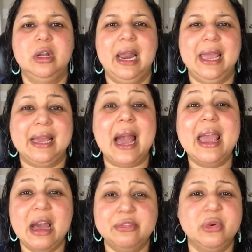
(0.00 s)
like, I
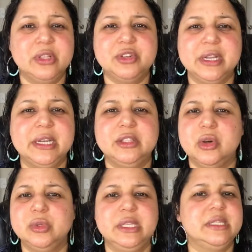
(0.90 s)
have to enter in
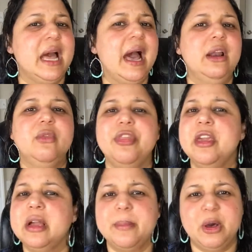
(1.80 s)
ketosis. I don't
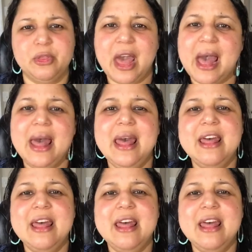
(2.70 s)
think about that.